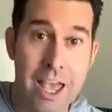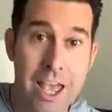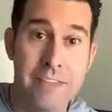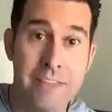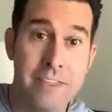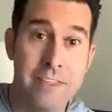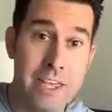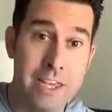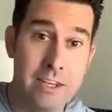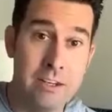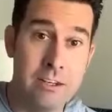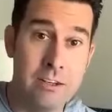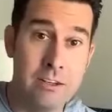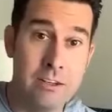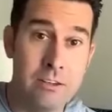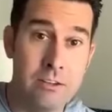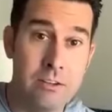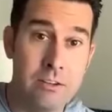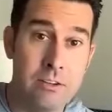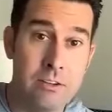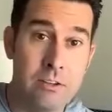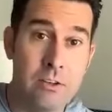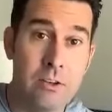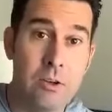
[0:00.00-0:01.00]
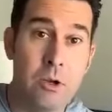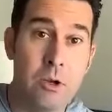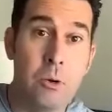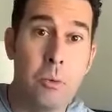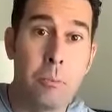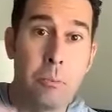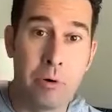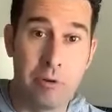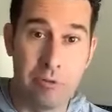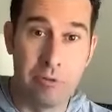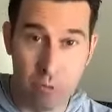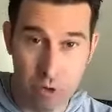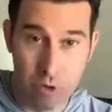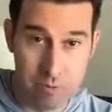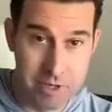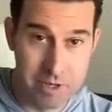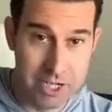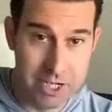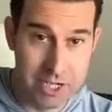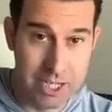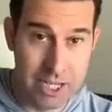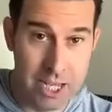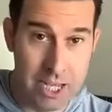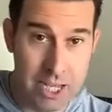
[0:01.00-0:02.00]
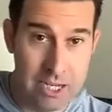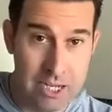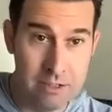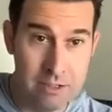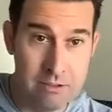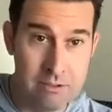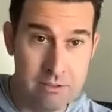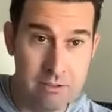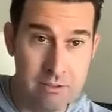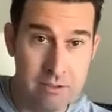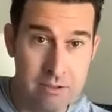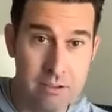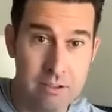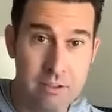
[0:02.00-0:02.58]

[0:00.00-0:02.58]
and then perform it again,